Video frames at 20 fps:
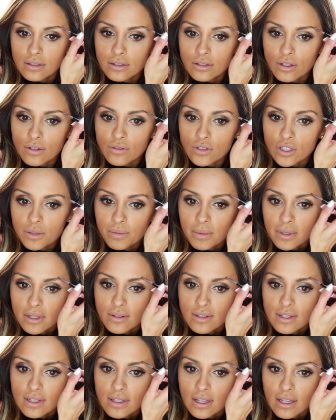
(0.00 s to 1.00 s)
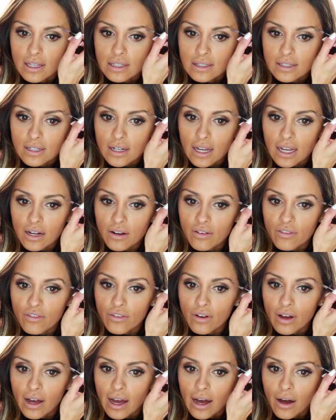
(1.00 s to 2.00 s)
So I've just been using this to kind of
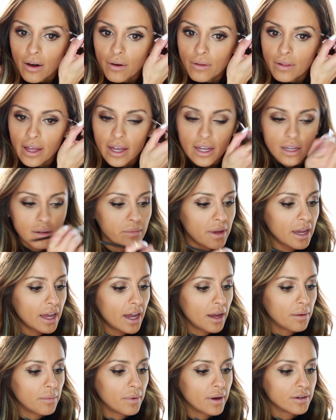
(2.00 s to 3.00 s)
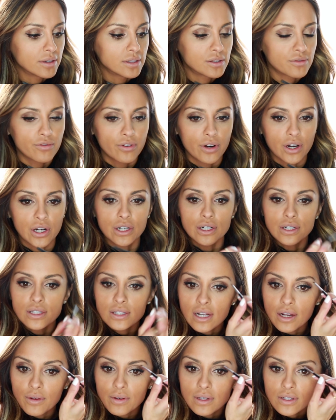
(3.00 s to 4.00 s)
outline my eyebrows
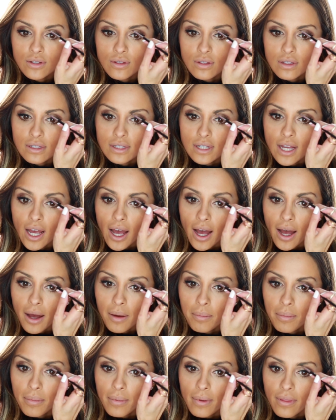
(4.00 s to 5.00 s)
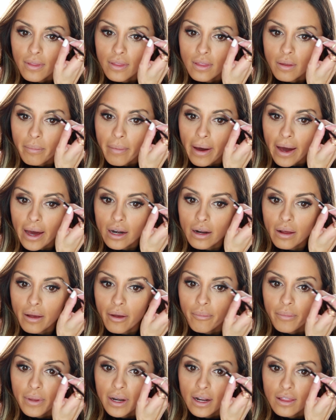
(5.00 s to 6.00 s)
first. I always do the top and the
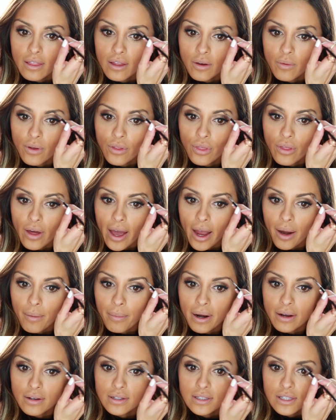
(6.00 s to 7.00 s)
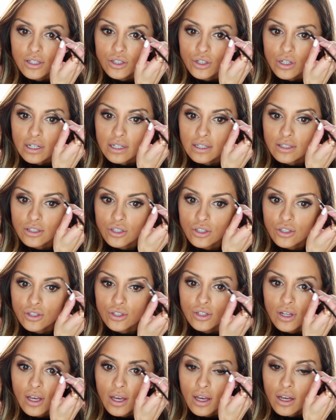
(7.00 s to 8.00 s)
bottom. And I think with eyebrows, the trick is
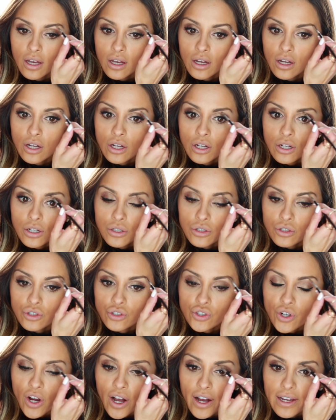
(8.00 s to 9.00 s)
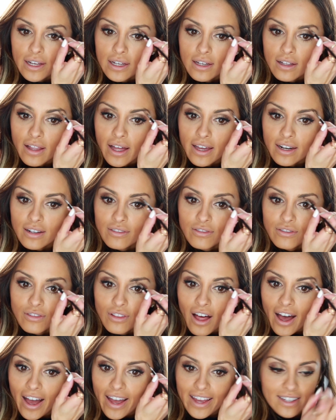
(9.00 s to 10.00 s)
just drawing a lot of
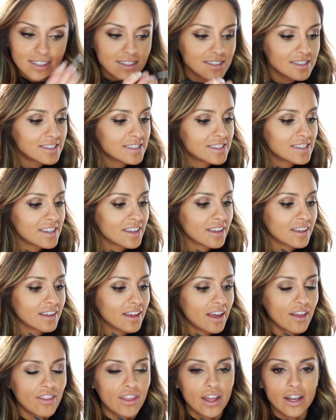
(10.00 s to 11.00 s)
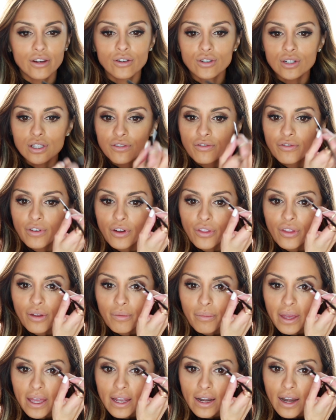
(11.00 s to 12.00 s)
lines, and then you just fill
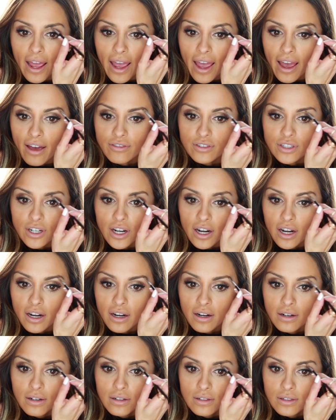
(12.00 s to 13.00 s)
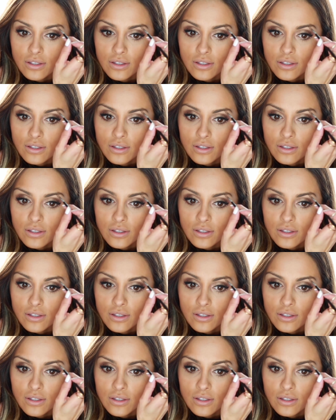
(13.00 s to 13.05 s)
them in after.